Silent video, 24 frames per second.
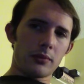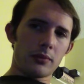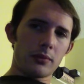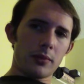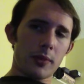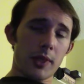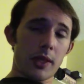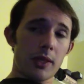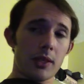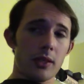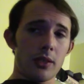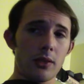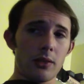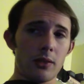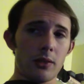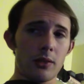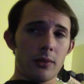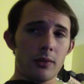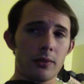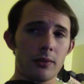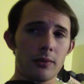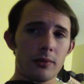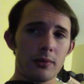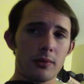And
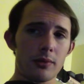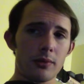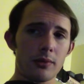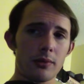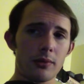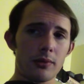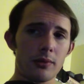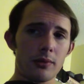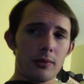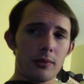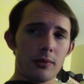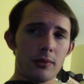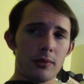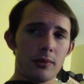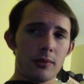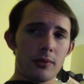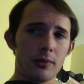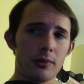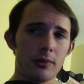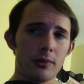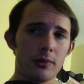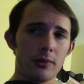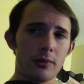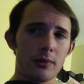two,
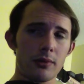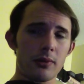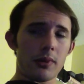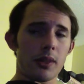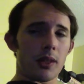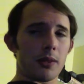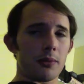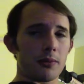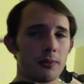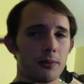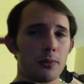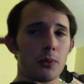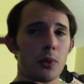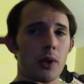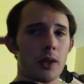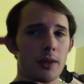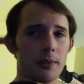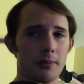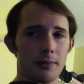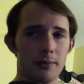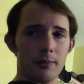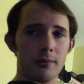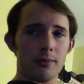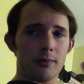well,
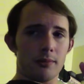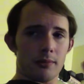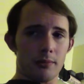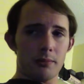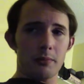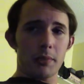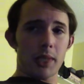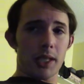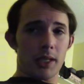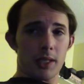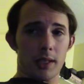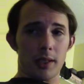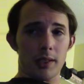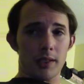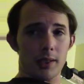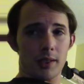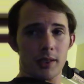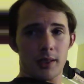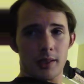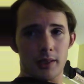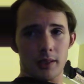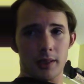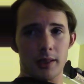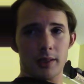one,
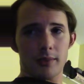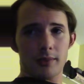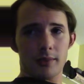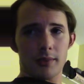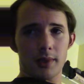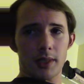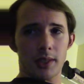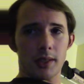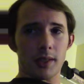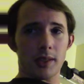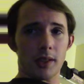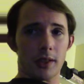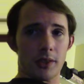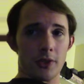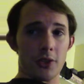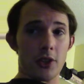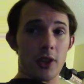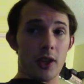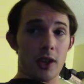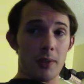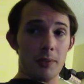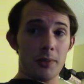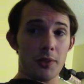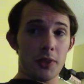because it's our
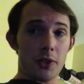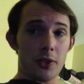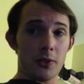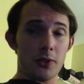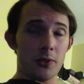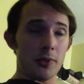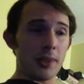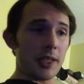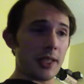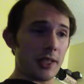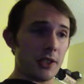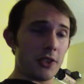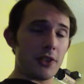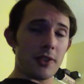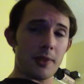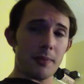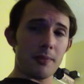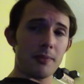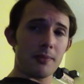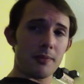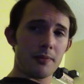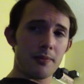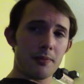job to teach them,